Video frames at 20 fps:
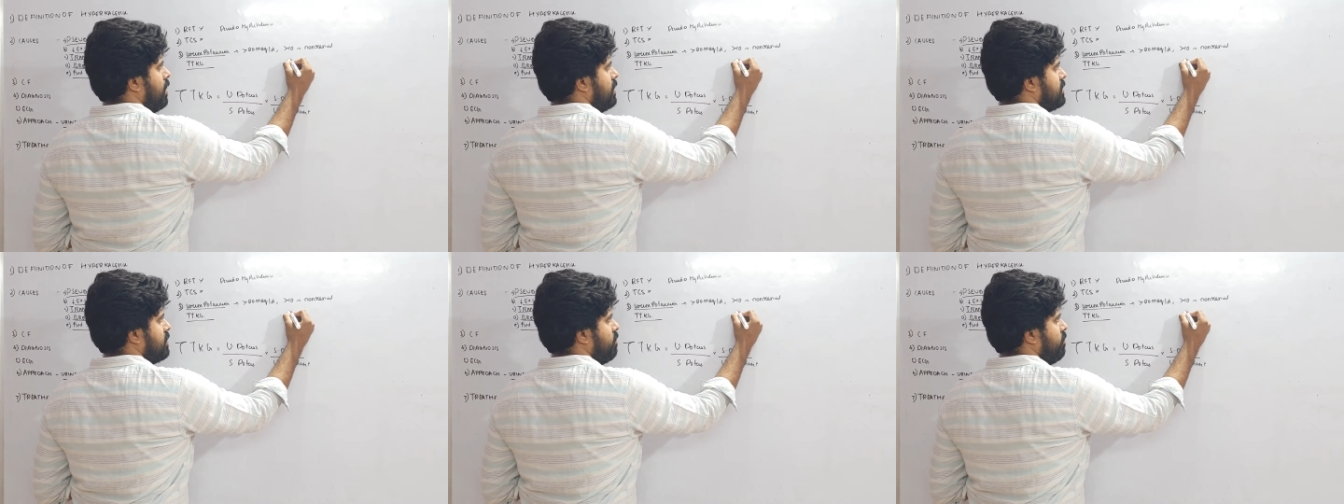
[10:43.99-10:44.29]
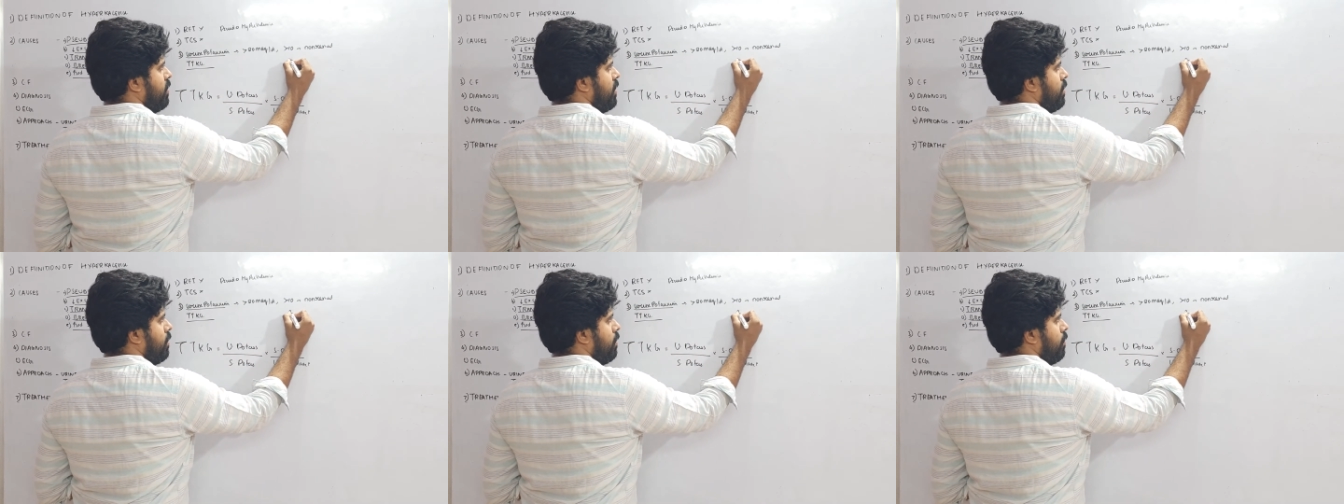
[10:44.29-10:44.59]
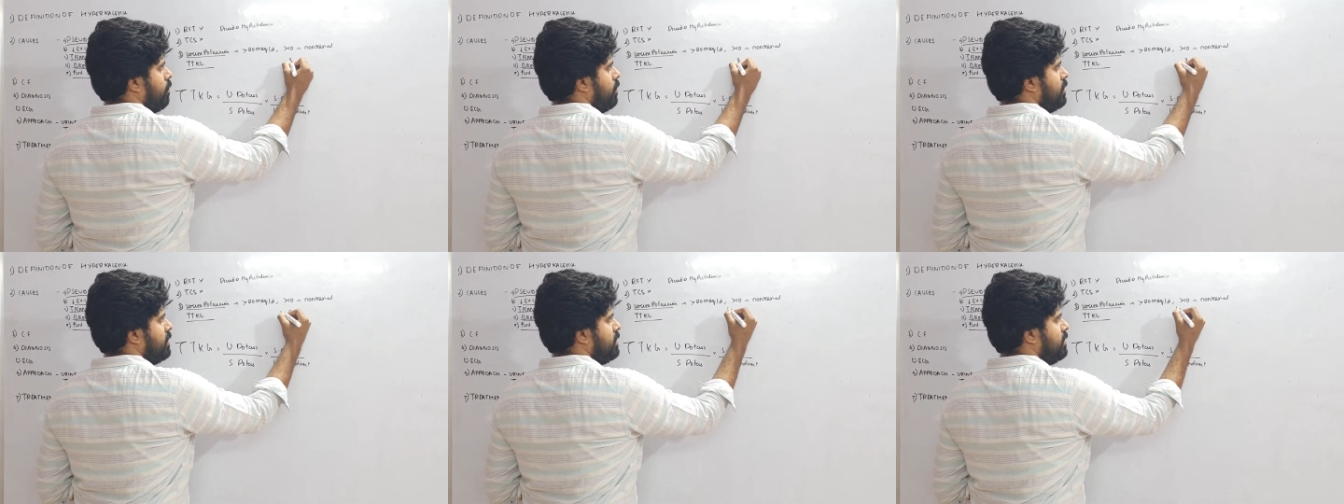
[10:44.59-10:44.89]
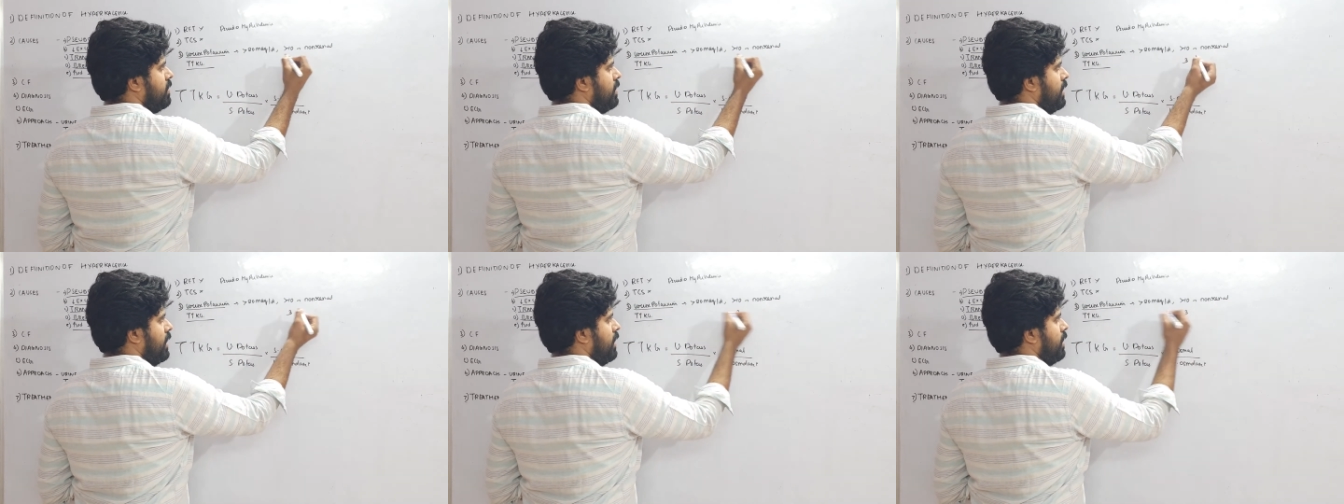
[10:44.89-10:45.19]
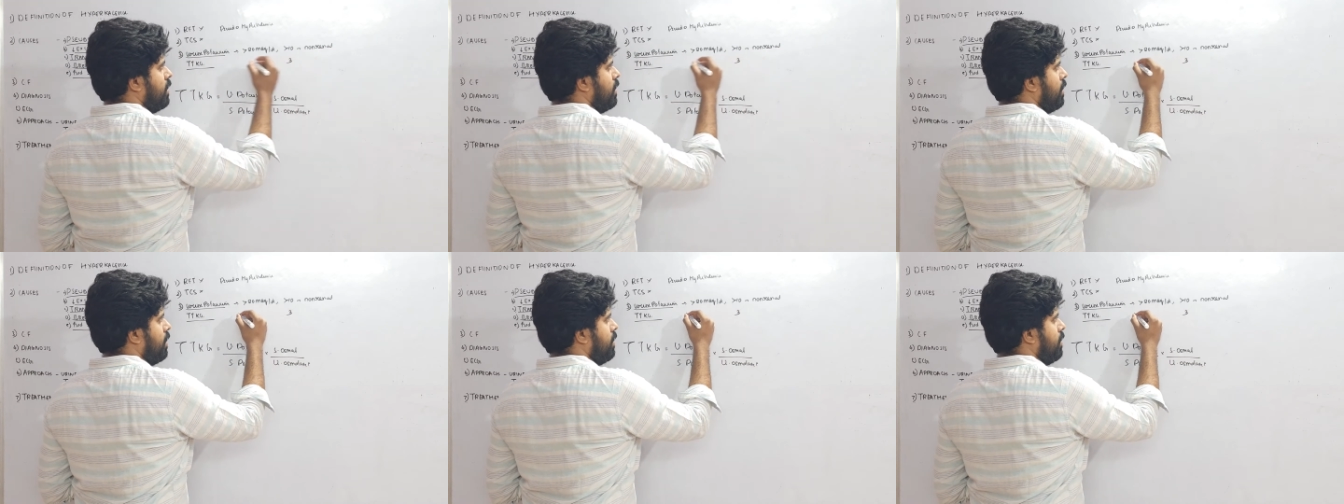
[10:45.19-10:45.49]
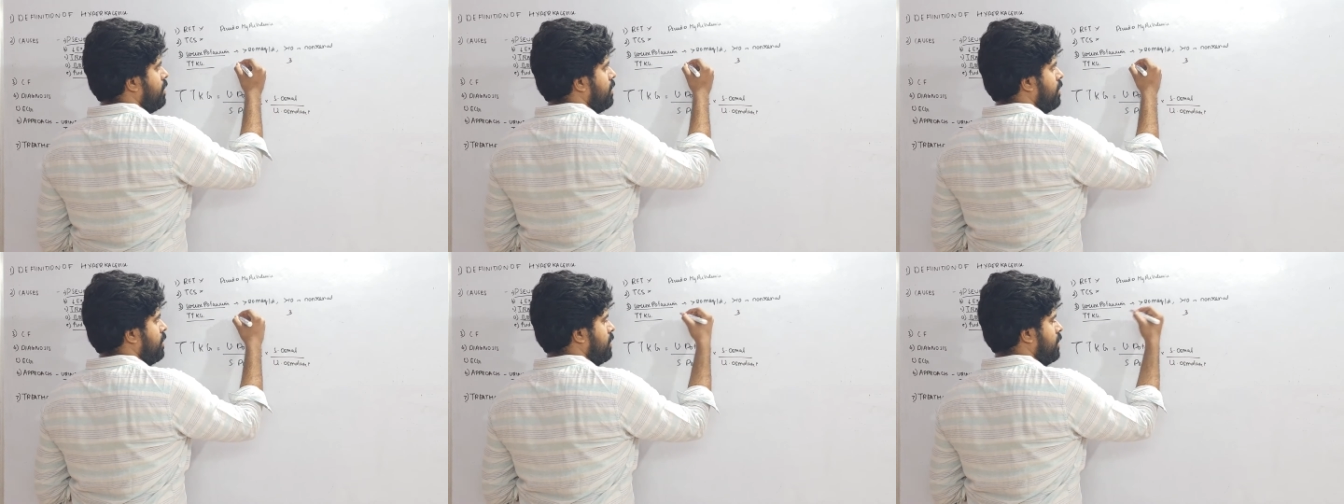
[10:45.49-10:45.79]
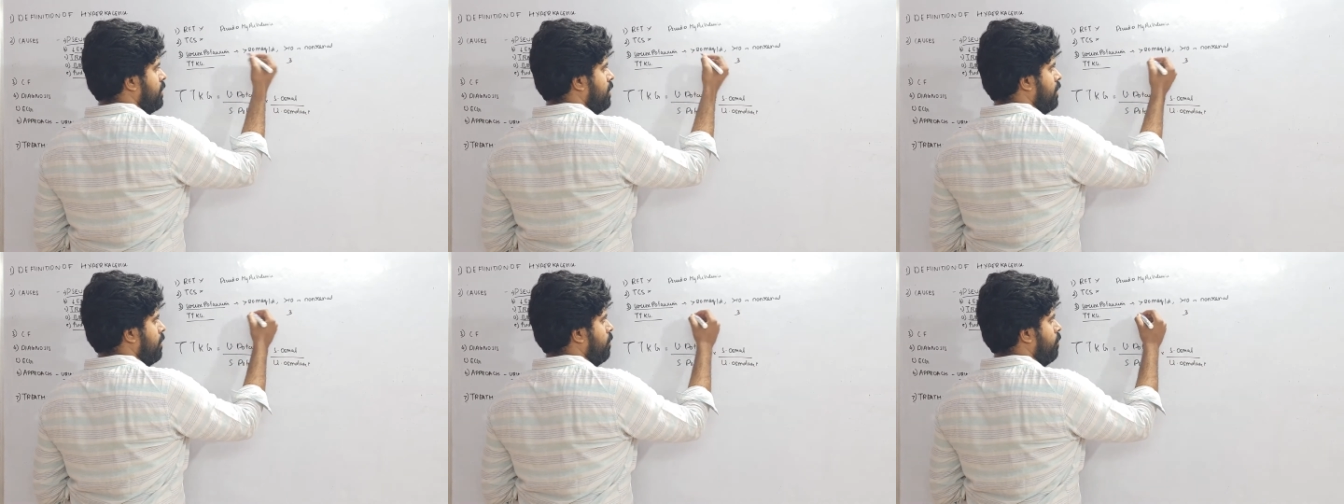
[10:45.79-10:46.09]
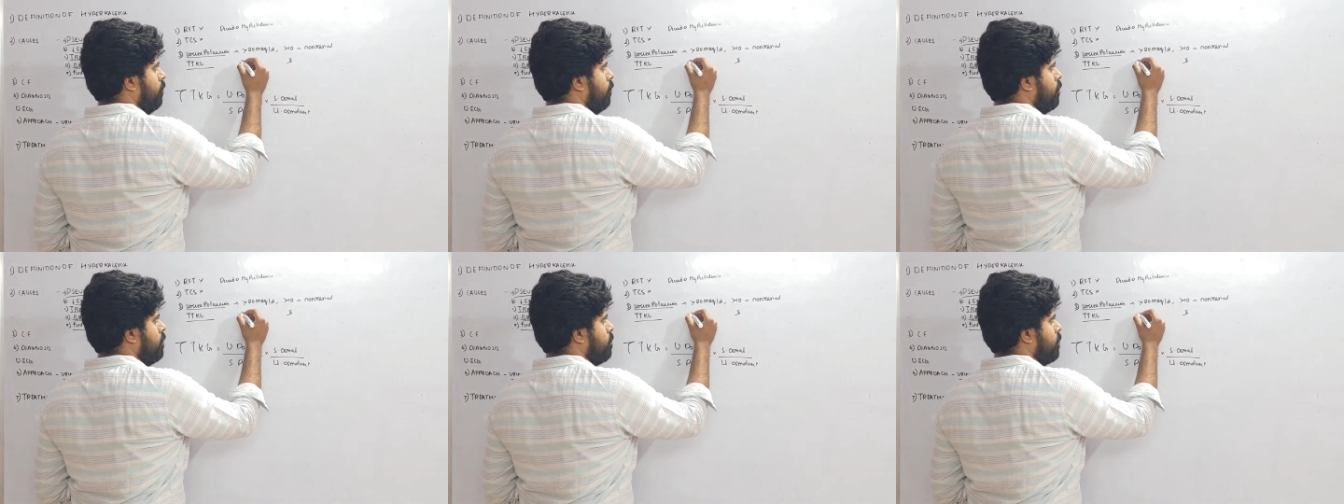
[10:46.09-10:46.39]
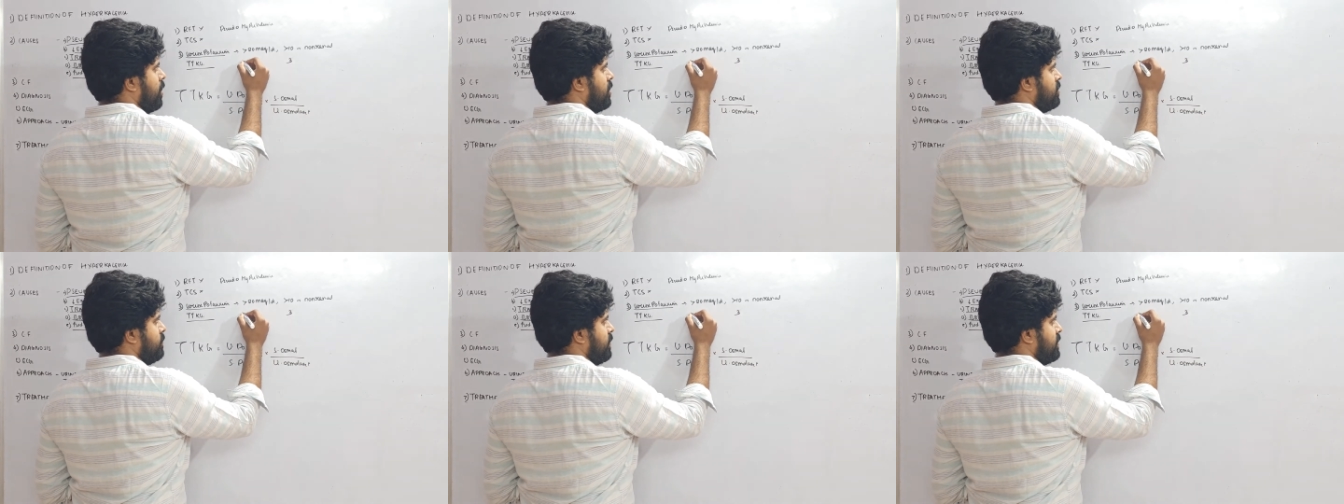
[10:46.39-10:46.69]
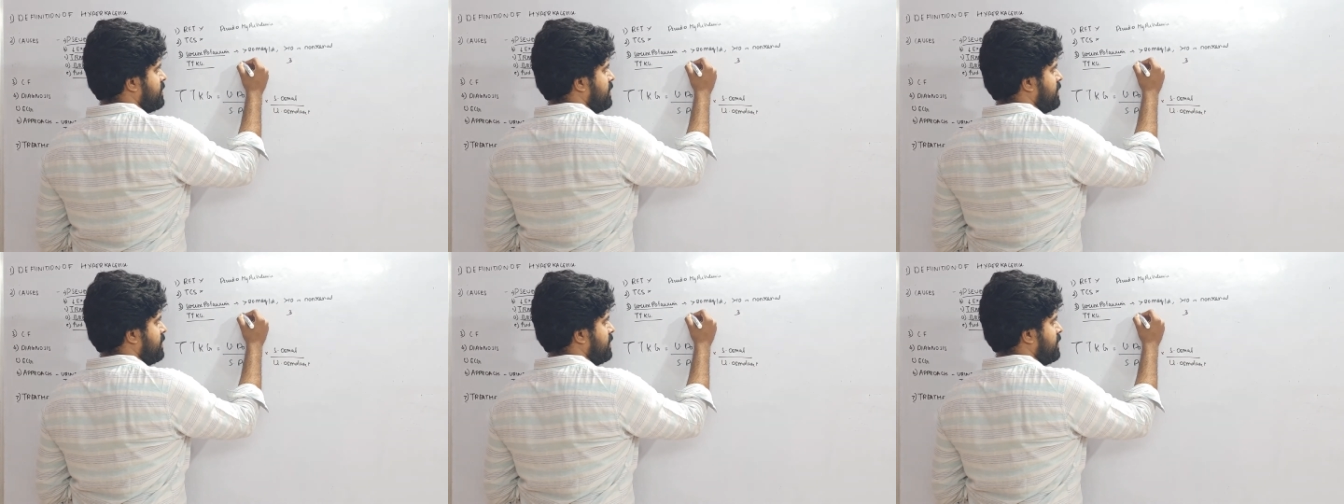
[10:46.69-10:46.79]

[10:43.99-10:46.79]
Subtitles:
somewhere around 3 and the urine potassium